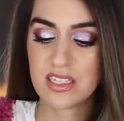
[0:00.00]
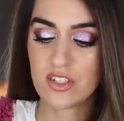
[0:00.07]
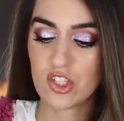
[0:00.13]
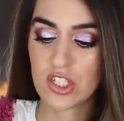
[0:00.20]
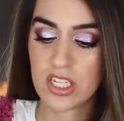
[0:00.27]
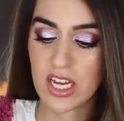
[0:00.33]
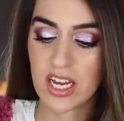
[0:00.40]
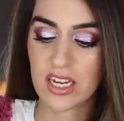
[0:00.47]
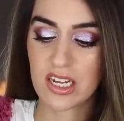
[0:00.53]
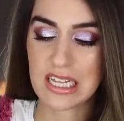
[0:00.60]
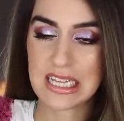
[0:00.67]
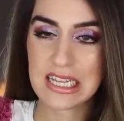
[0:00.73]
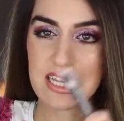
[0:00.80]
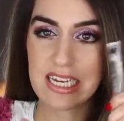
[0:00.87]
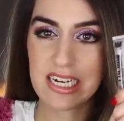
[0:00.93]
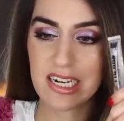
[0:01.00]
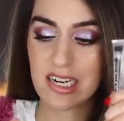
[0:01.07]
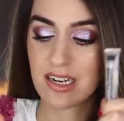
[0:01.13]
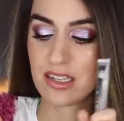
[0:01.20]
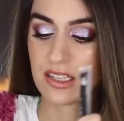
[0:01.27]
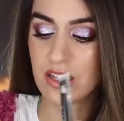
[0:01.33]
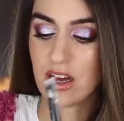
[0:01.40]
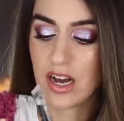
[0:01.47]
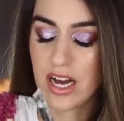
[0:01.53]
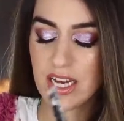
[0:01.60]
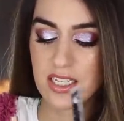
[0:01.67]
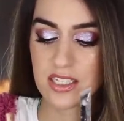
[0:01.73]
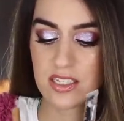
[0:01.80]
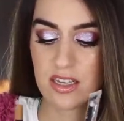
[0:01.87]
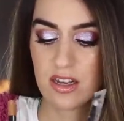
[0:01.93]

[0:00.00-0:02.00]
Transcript: It's just like a clear gloss.